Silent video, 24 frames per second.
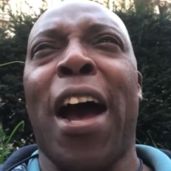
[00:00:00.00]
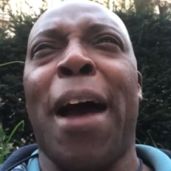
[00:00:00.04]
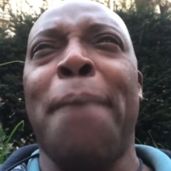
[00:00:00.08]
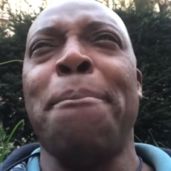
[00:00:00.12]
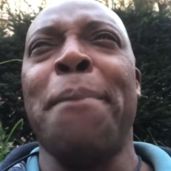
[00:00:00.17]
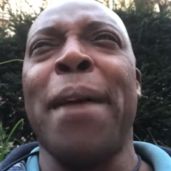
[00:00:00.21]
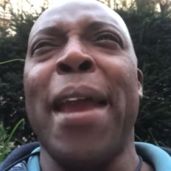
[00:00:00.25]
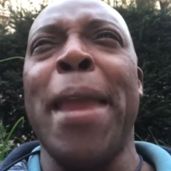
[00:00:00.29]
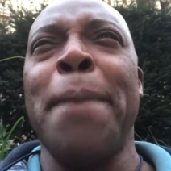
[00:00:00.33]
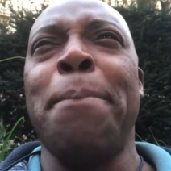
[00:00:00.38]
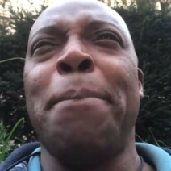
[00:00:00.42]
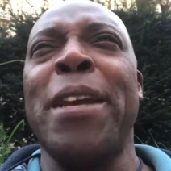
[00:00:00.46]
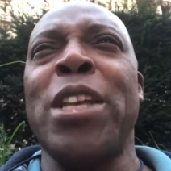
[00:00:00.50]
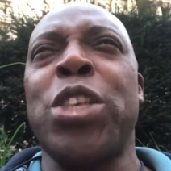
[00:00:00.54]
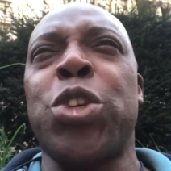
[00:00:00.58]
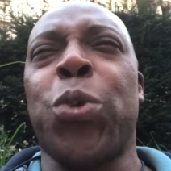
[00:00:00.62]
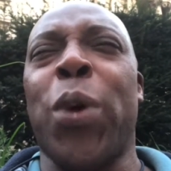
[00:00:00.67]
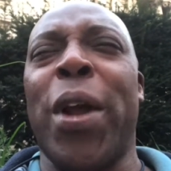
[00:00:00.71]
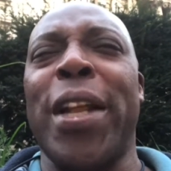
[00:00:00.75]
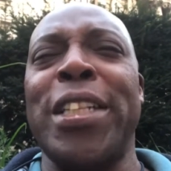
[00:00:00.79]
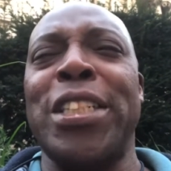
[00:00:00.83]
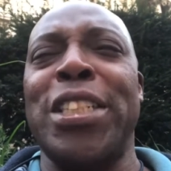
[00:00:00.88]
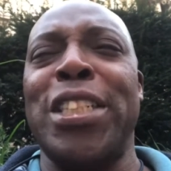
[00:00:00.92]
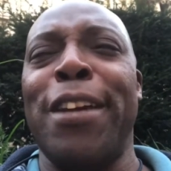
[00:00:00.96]
maybe
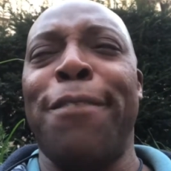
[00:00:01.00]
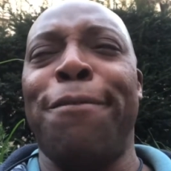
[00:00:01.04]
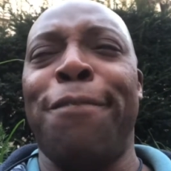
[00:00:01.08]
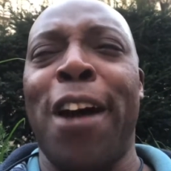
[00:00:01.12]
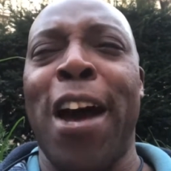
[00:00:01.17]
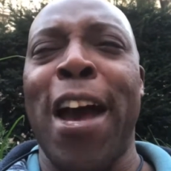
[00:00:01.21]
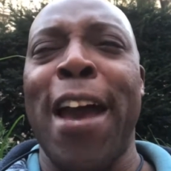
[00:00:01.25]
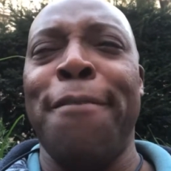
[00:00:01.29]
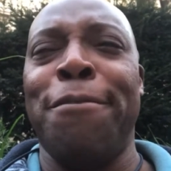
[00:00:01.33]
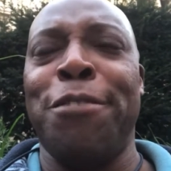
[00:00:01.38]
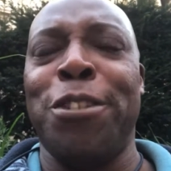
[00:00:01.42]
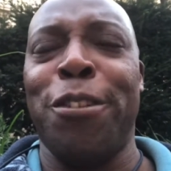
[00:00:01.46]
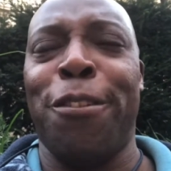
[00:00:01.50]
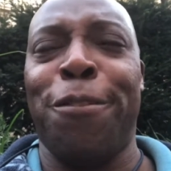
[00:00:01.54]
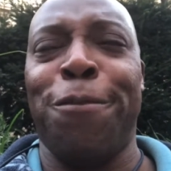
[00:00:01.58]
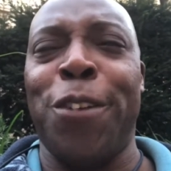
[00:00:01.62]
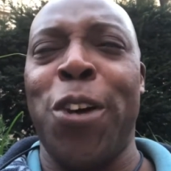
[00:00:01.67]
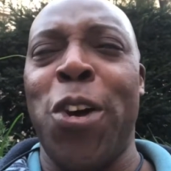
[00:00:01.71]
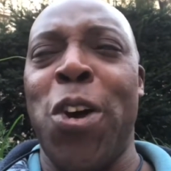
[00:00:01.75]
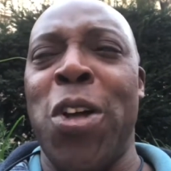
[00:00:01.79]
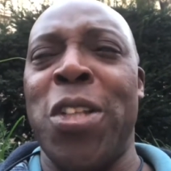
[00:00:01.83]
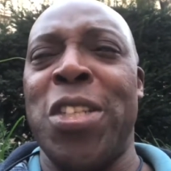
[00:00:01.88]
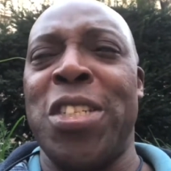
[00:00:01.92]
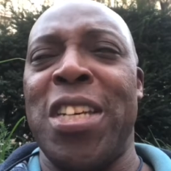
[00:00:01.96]
25 to
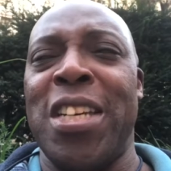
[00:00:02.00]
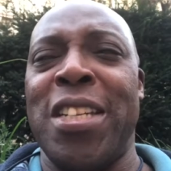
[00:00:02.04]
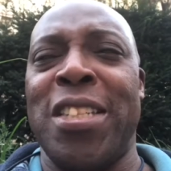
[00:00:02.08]
30